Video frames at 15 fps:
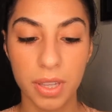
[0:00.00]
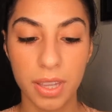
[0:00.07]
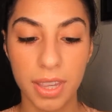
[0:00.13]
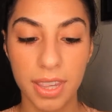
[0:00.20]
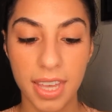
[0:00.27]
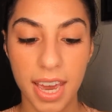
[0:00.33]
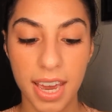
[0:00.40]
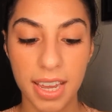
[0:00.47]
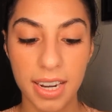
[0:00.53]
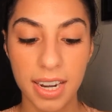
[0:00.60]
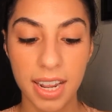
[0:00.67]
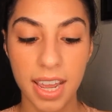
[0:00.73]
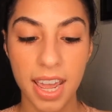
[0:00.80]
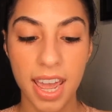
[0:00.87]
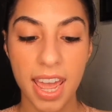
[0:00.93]

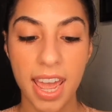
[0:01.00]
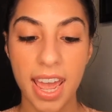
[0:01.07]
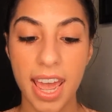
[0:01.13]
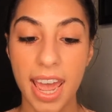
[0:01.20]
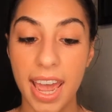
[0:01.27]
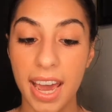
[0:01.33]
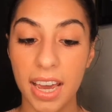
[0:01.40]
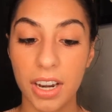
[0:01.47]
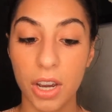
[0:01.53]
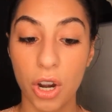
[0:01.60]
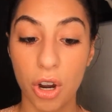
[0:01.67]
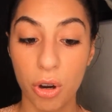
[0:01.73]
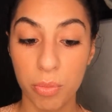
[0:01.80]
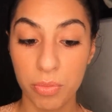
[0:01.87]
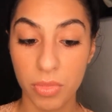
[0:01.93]
then add
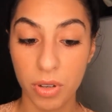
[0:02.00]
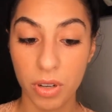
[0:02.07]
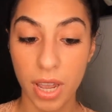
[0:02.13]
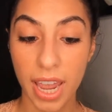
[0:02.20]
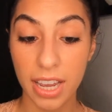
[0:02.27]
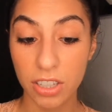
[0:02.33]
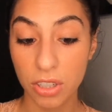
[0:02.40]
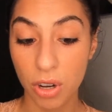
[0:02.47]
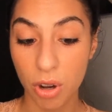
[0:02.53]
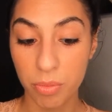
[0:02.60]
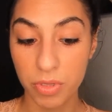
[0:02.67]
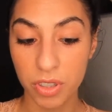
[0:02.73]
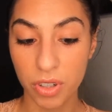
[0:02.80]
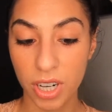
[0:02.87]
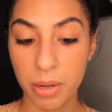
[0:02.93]
to home
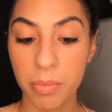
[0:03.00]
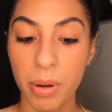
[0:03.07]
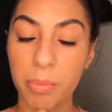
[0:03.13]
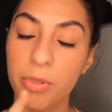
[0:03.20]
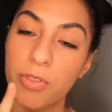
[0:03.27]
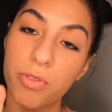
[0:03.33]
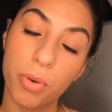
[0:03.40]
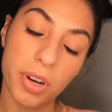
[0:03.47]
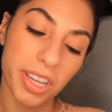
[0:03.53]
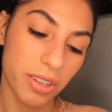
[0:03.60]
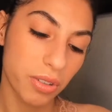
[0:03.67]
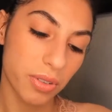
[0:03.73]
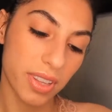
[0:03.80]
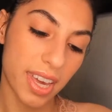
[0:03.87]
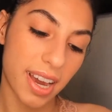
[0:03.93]
screen. But before you
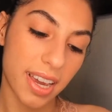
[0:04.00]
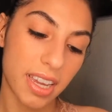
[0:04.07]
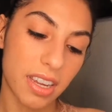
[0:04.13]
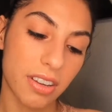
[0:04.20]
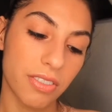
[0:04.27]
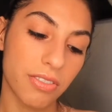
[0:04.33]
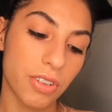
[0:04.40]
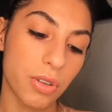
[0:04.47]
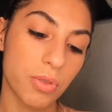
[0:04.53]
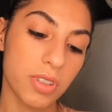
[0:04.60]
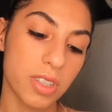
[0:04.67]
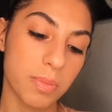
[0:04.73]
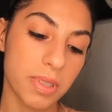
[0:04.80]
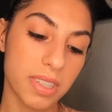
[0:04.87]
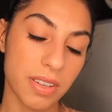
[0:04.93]
do that, if you
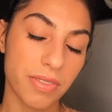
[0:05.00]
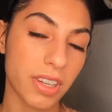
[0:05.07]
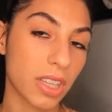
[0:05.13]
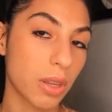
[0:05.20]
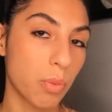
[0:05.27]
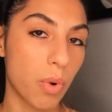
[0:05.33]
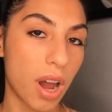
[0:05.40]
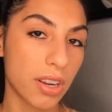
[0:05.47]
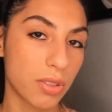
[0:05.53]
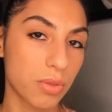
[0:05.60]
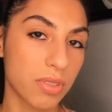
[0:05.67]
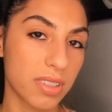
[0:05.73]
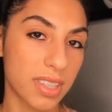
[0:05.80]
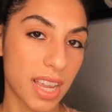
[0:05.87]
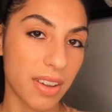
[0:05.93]
specifically want to
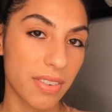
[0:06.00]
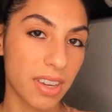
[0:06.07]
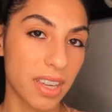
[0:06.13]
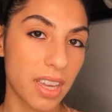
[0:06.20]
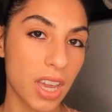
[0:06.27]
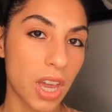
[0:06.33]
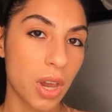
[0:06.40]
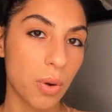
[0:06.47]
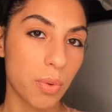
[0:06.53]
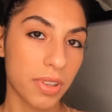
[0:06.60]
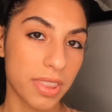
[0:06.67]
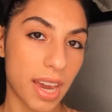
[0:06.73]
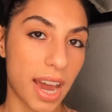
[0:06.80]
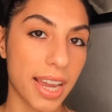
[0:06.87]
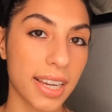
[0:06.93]
save it
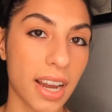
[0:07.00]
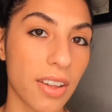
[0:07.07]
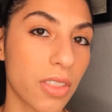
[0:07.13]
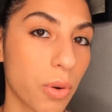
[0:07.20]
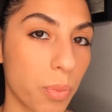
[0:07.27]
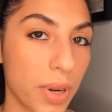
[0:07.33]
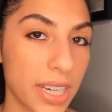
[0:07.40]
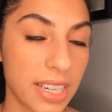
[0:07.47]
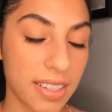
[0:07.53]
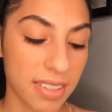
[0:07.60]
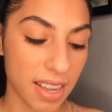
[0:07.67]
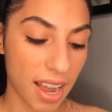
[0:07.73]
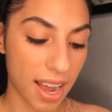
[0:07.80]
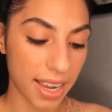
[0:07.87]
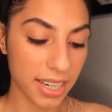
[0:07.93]
with the icon that we
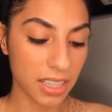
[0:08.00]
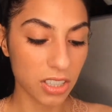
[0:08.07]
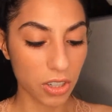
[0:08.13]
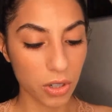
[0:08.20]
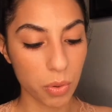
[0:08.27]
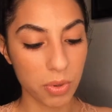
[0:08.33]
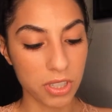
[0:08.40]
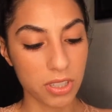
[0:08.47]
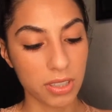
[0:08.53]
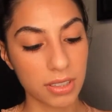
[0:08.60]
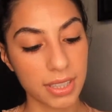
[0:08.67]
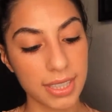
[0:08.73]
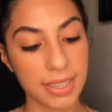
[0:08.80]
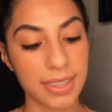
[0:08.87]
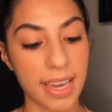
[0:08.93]
designed, you're going to
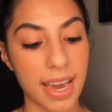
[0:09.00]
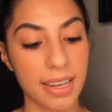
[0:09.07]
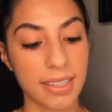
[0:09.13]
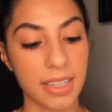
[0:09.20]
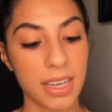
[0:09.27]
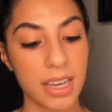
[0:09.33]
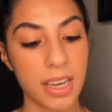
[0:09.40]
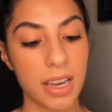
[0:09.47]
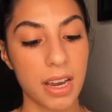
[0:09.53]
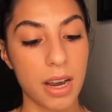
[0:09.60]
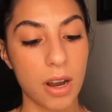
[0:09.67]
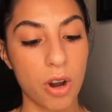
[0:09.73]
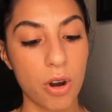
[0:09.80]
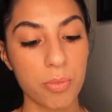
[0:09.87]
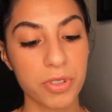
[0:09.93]
click that
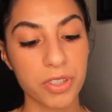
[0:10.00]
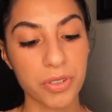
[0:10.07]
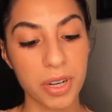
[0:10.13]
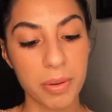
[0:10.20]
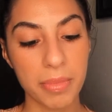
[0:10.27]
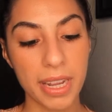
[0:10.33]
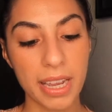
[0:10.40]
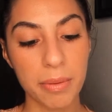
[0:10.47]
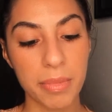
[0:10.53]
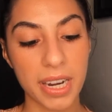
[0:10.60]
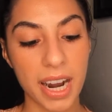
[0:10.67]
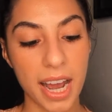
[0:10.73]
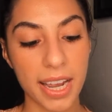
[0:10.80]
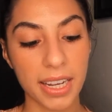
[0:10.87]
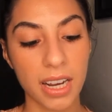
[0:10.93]
home screen name
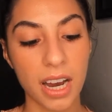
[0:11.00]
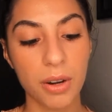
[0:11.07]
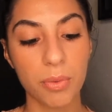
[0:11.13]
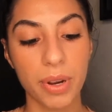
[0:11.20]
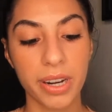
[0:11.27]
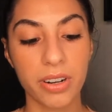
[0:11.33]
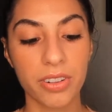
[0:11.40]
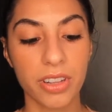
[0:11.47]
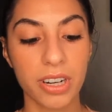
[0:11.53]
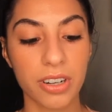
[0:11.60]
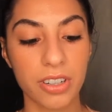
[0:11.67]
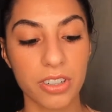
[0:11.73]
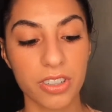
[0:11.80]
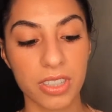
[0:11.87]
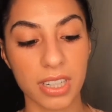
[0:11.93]
and icon right on there.
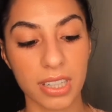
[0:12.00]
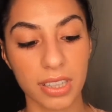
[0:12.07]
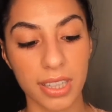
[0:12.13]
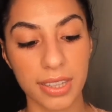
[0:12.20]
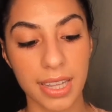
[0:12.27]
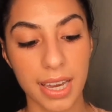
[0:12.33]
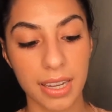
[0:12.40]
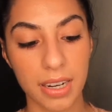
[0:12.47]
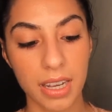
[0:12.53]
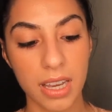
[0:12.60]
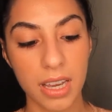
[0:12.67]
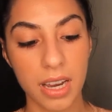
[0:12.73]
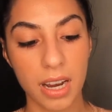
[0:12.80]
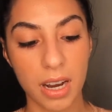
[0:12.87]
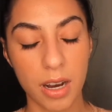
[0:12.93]
You're just going to click that,
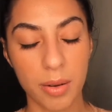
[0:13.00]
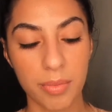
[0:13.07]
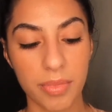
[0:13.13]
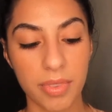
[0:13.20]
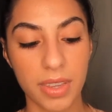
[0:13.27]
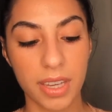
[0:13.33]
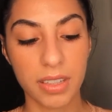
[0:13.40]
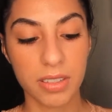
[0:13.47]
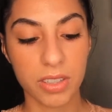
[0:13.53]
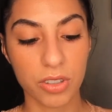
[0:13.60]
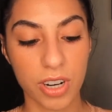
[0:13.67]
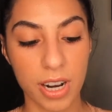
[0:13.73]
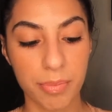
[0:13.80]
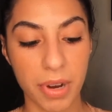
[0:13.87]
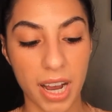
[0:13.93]
the
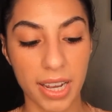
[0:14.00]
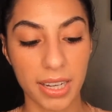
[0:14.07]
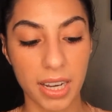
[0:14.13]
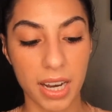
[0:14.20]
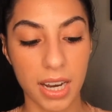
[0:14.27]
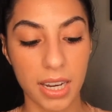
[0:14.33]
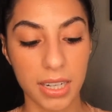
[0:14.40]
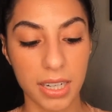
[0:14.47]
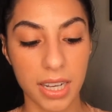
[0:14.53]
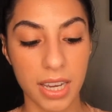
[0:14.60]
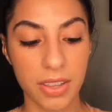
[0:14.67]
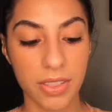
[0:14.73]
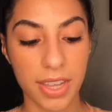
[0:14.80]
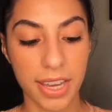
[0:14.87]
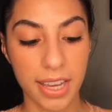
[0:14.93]
Instagram icon,
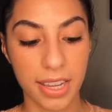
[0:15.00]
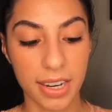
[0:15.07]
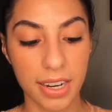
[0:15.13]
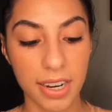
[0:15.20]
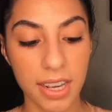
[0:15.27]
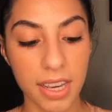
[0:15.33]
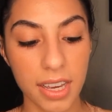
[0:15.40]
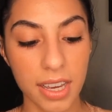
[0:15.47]
and then